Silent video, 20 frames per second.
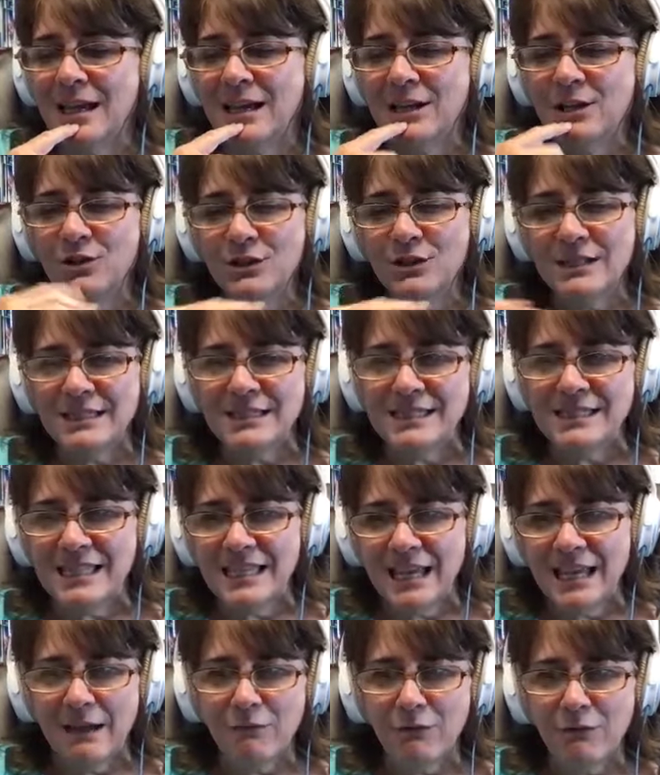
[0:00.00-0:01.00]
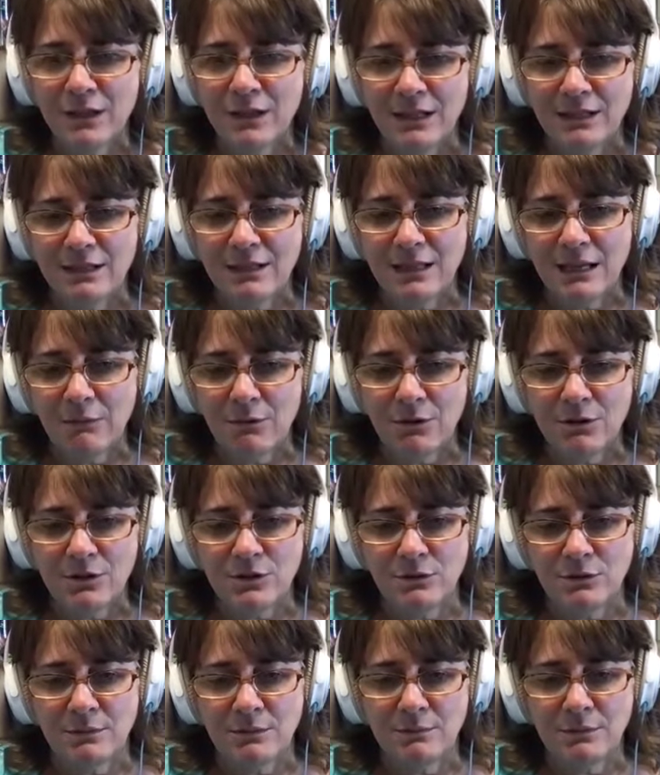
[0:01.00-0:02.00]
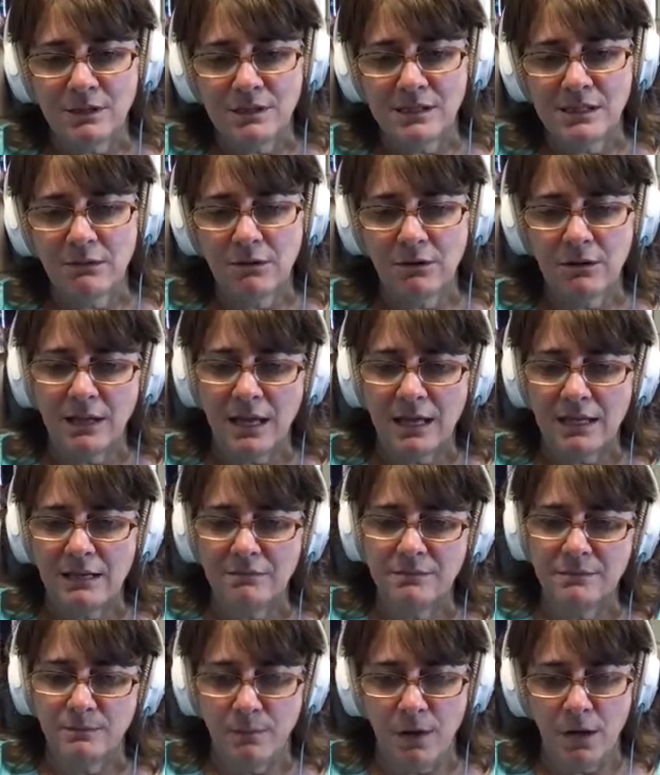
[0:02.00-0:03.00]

I couldn't see everything that they were doing because they were kind of